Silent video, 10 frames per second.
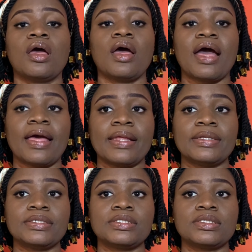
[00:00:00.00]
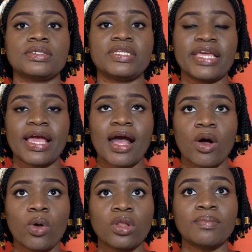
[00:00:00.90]
and they are
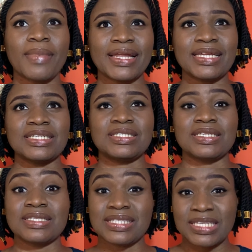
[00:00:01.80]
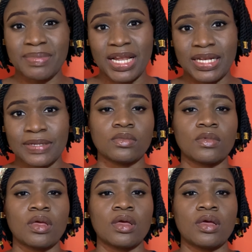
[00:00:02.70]
all managed similarly.
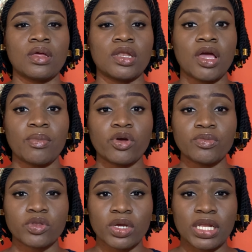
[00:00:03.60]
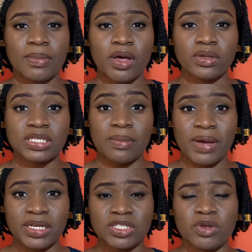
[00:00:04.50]
Now, I'm going to be talking about their
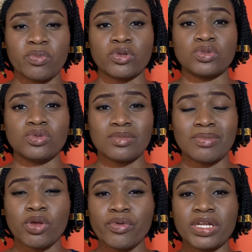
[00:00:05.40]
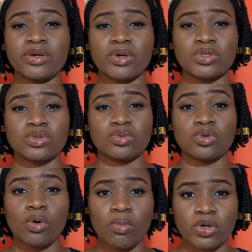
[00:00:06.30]
management, but I'm not really going to talk
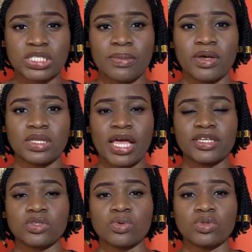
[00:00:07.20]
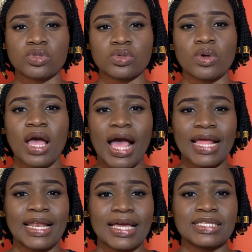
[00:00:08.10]
much about that. I just want to
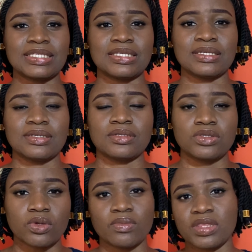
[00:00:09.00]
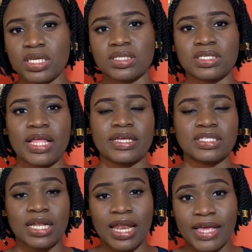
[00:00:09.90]
highlight some things like the
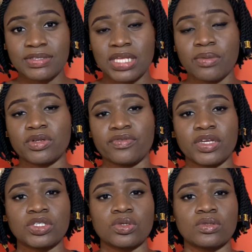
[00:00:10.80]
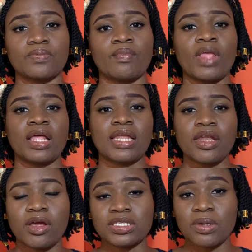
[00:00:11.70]
lifestyle modification. Now, there
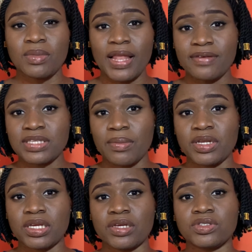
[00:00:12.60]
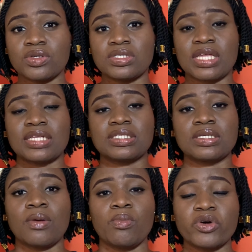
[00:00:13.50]
are some lifestyle modifications that
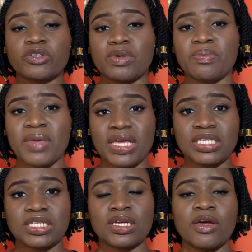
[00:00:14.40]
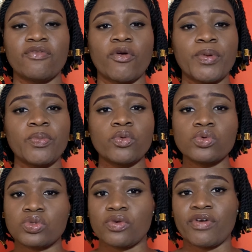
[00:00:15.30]
must be made for people who
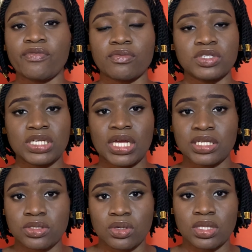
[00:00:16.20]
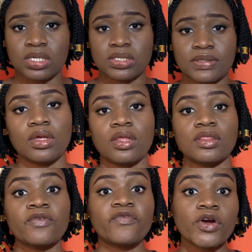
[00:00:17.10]
suffer from GI disorders. The
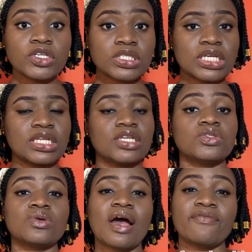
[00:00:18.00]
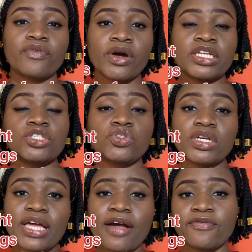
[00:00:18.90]
first thing is to avoid
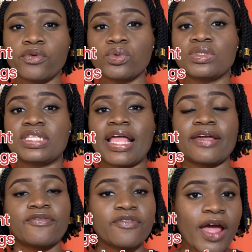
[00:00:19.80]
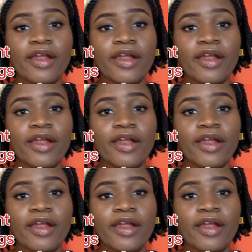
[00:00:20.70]
trigger foods like fried